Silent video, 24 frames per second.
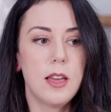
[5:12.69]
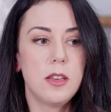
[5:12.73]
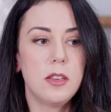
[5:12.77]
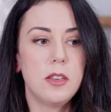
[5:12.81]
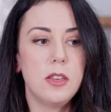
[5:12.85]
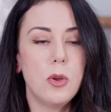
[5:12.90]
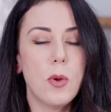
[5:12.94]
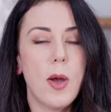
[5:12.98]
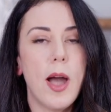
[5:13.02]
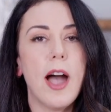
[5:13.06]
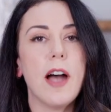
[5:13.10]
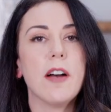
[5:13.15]

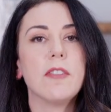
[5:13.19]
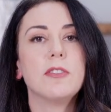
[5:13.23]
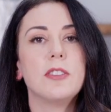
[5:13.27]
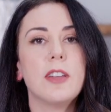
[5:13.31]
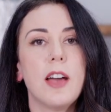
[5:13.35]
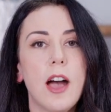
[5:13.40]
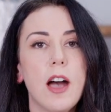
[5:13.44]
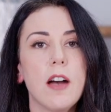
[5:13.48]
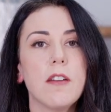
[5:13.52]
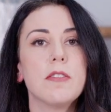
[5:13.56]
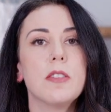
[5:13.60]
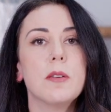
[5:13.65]
You have to
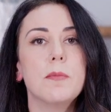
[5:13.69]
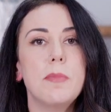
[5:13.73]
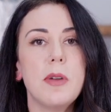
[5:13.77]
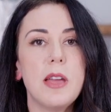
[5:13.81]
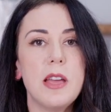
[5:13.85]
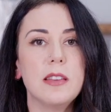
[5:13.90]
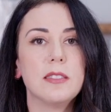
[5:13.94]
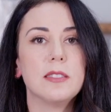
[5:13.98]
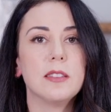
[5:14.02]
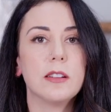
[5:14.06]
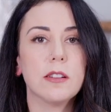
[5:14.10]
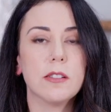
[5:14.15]
have the
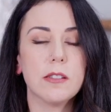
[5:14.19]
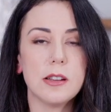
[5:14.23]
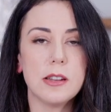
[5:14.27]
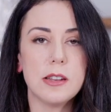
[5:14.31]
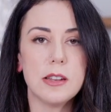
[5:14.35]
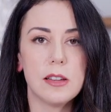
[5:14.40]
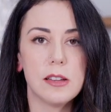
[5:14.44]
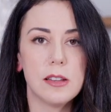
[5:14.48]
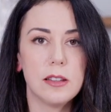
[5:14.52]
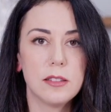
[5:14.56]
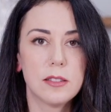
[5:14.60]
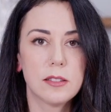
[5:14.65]
base
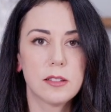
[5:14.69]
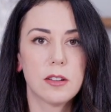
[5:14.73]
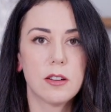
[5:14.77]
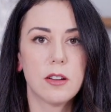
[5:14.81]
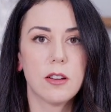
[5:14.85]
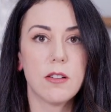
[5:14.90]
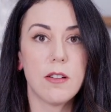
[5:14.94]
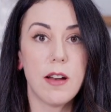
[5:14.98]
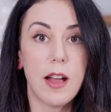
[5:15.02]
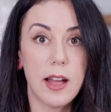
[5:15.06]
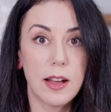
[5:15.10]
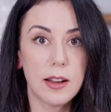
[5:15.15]
ingredients
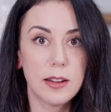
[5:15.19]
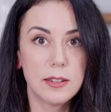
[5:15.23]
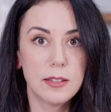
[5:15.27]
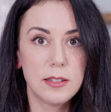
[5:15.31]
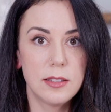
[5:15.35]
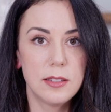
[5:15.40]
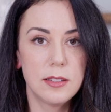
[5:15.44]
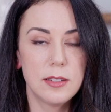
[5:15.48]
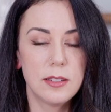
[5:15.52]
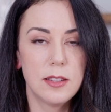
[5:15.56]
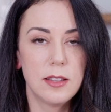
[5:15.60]
correct.